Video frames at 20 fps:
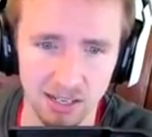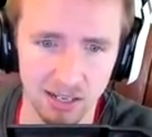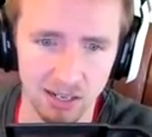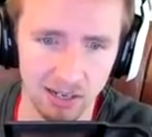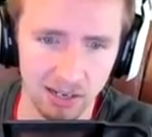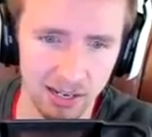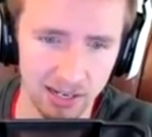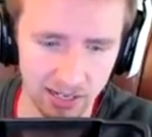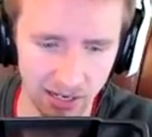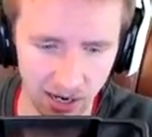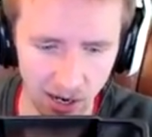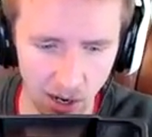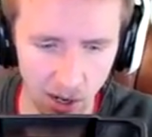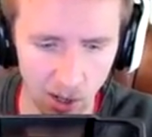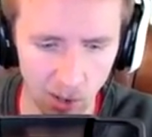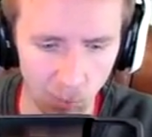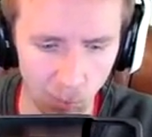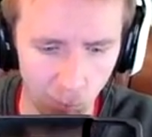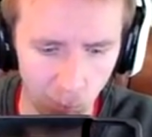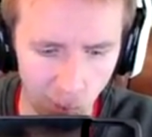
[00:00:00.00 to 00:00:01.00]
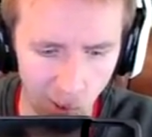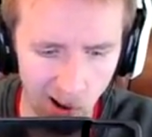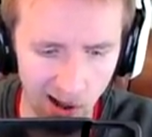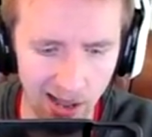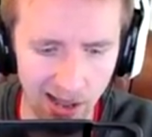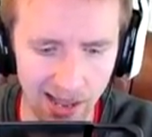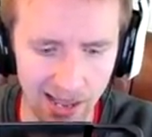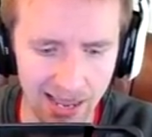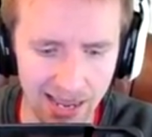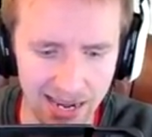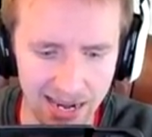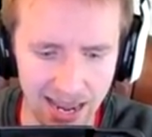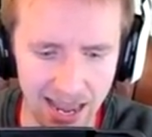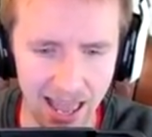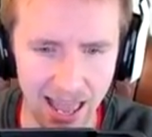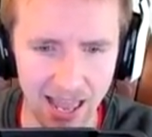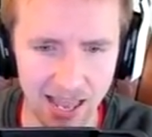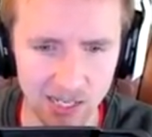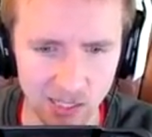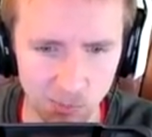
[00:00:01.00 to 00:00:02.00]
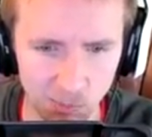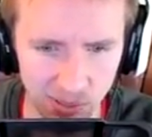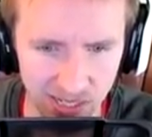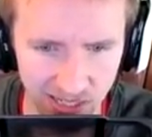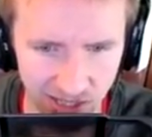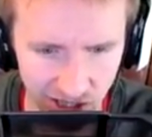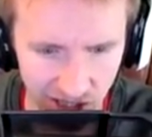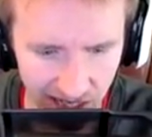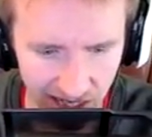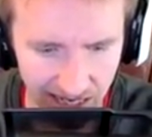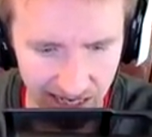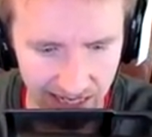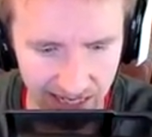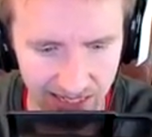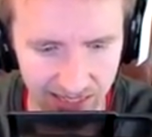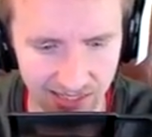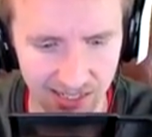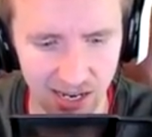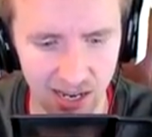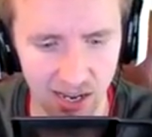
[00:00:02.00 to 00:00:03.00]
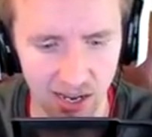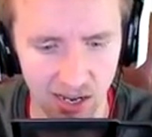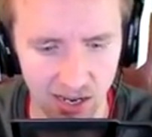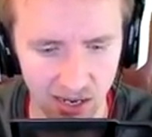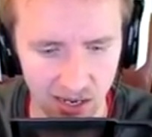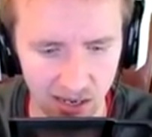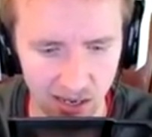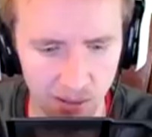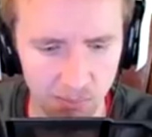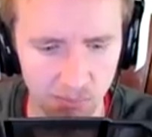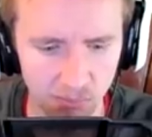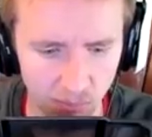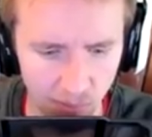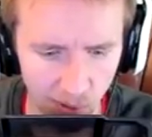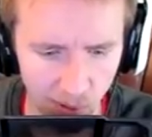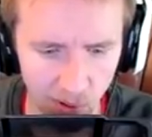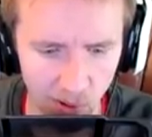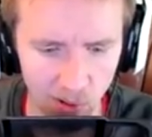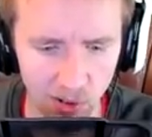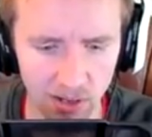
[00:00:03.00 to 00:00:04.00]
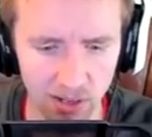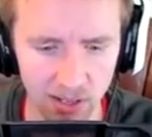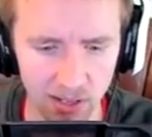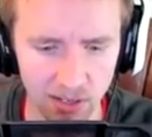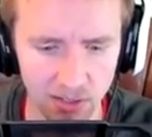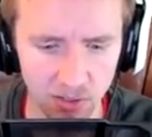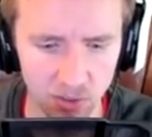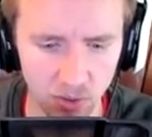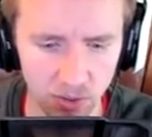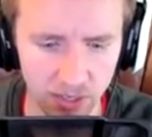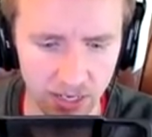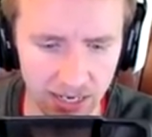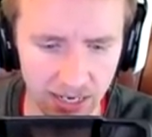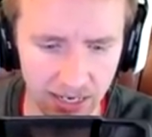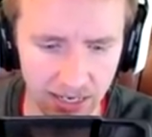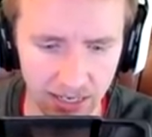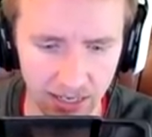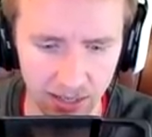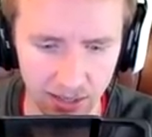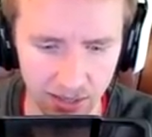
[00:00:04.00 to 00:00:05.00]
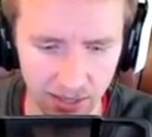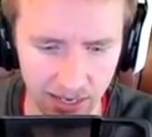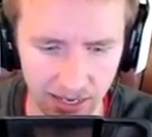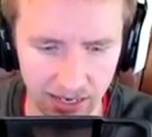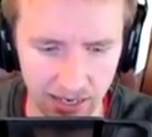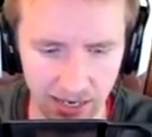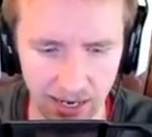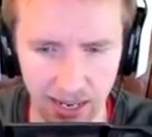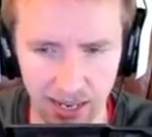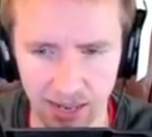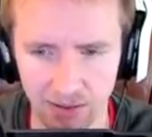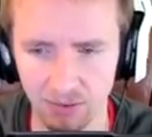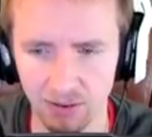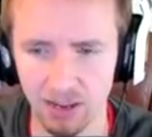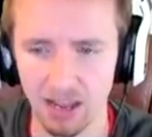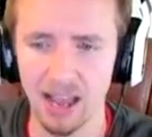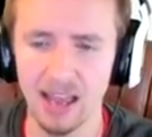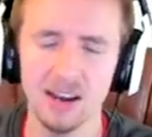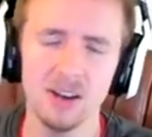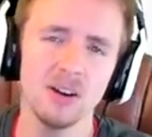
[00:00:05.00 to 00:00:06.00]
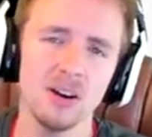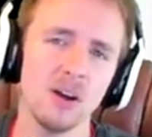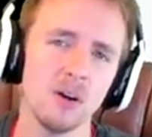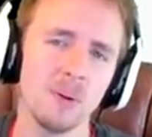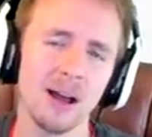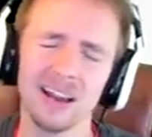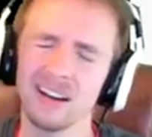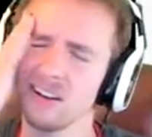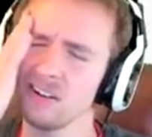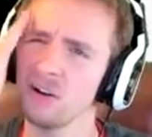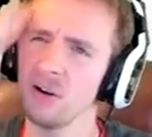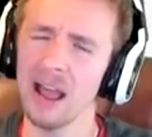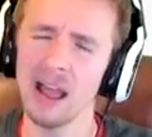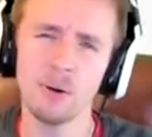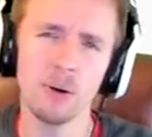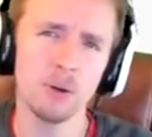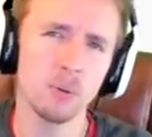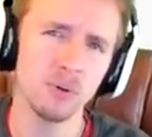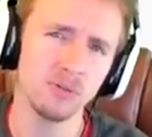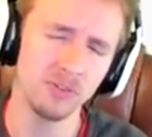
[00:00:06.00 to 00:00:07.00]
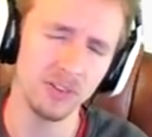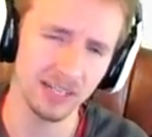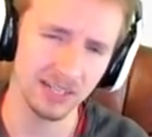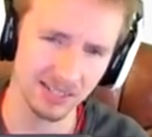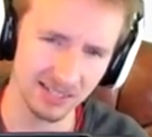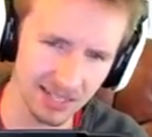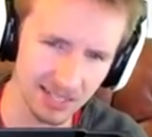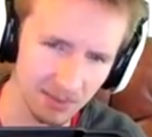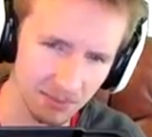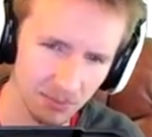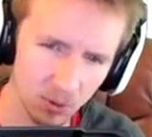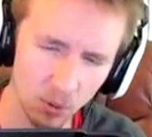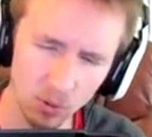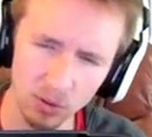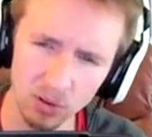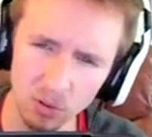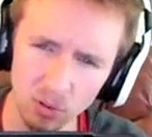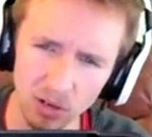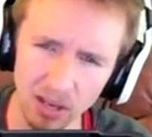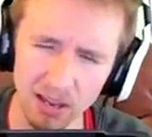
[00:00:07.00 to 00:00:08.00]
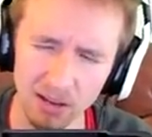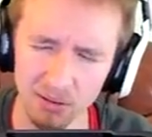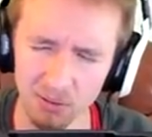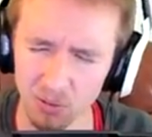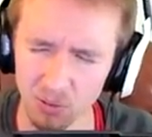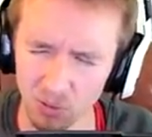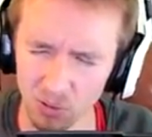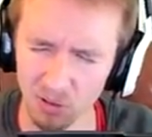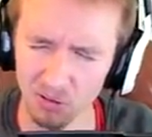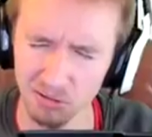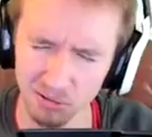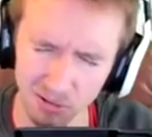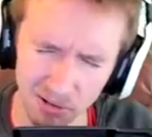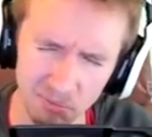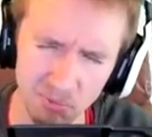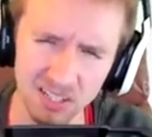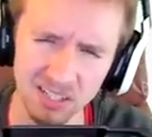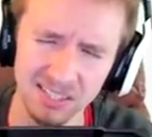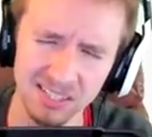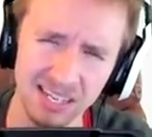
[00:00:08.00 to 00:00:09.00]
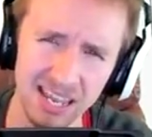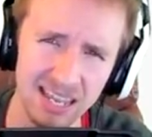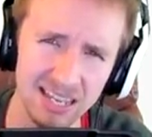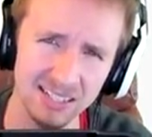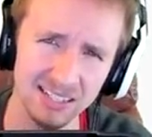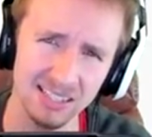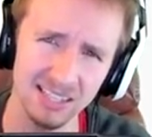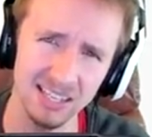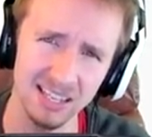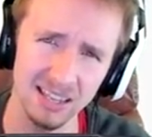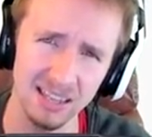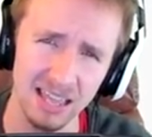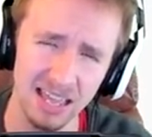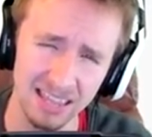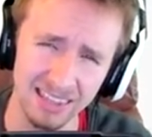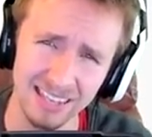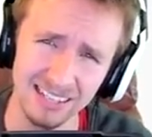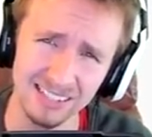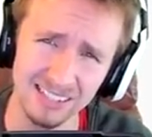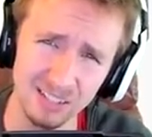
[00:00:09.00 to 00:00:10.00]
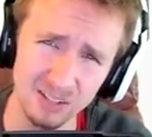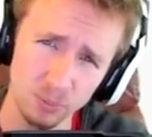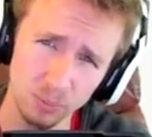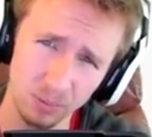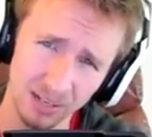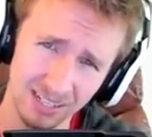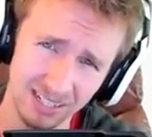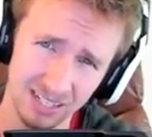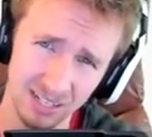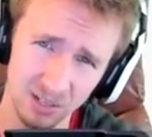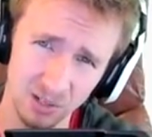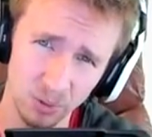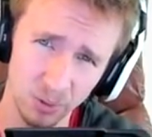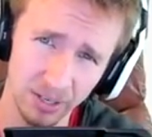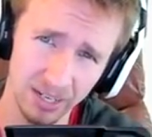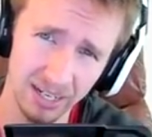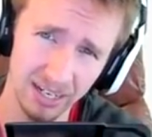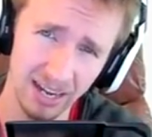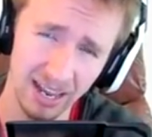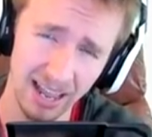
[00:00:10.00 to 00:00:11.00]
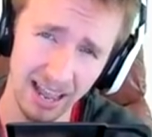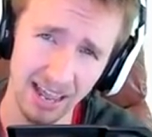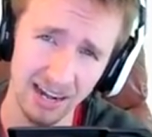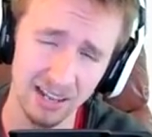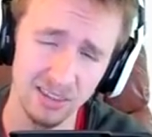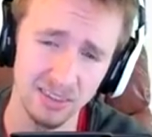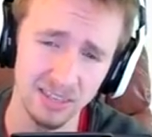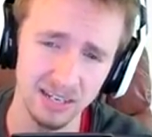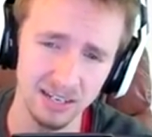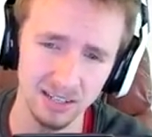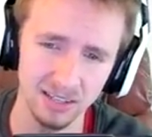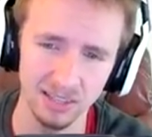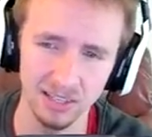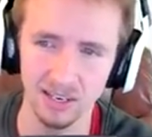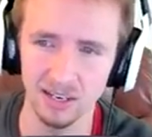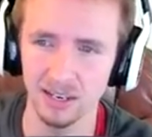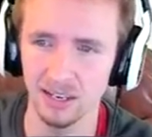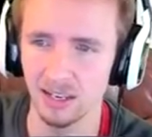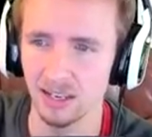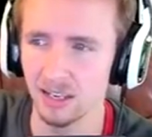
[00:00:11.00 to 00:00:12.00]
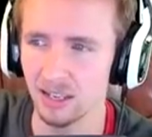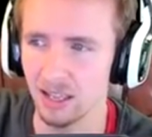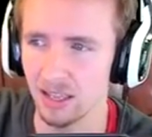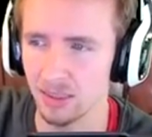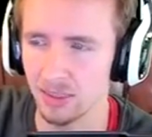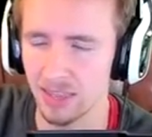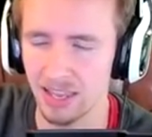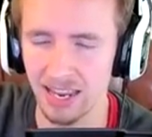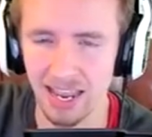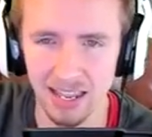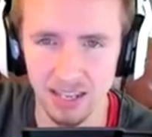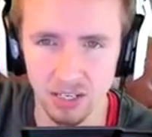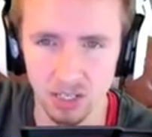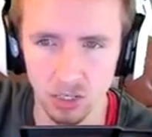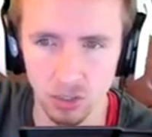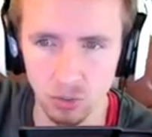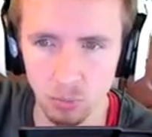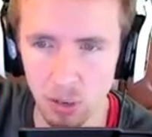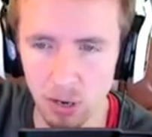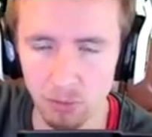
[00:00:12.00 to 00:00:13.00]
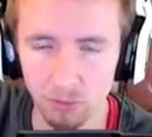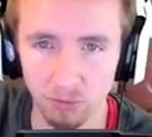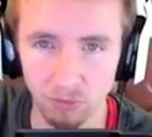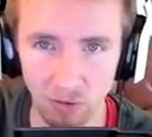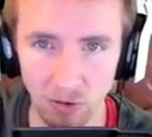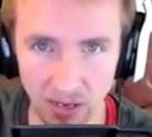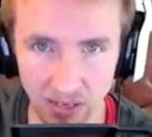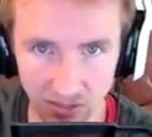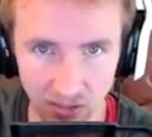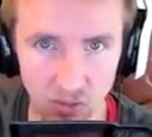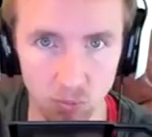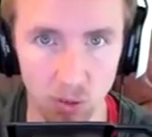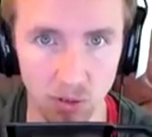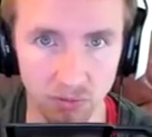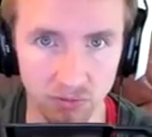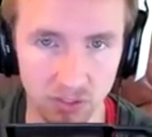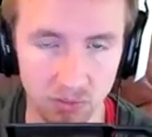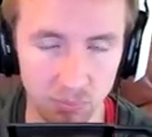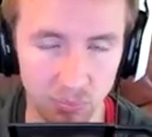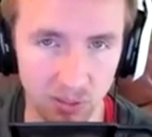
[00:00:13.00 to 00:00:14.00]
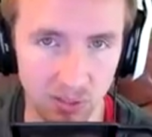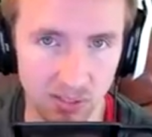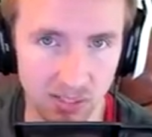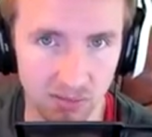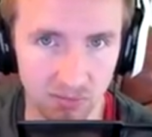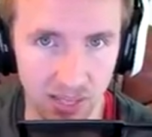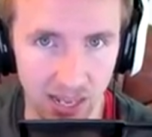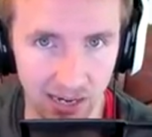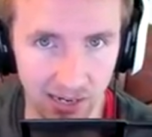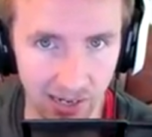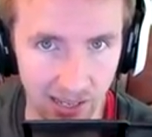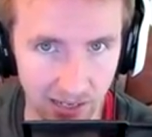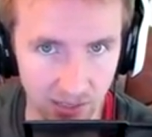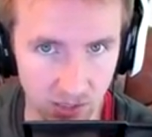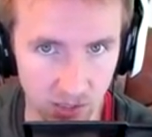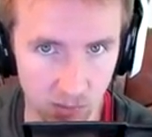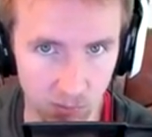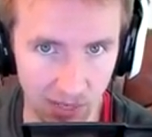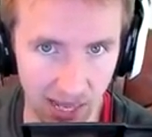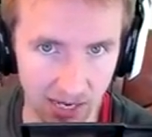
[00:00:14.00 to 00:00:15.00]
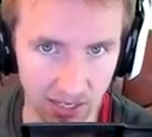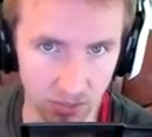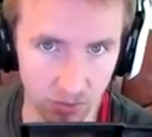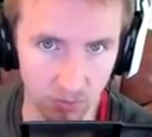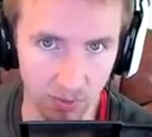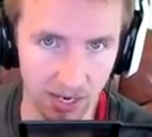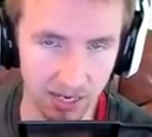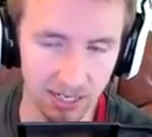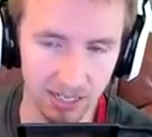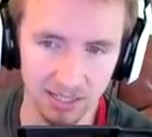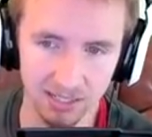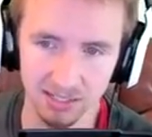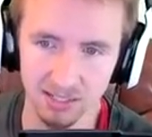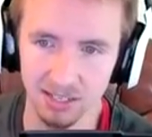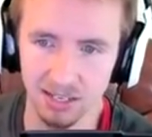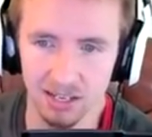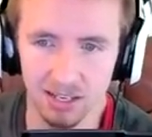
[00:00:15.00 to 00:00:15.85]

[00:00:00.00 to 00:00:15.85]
Like, why SPGs are more annoying than ever. I don't know. I don't know how I would fix it. All, all I, all I want to say is that they're still bloody annoying. And I think that they hit you far too often because of their large splash radius.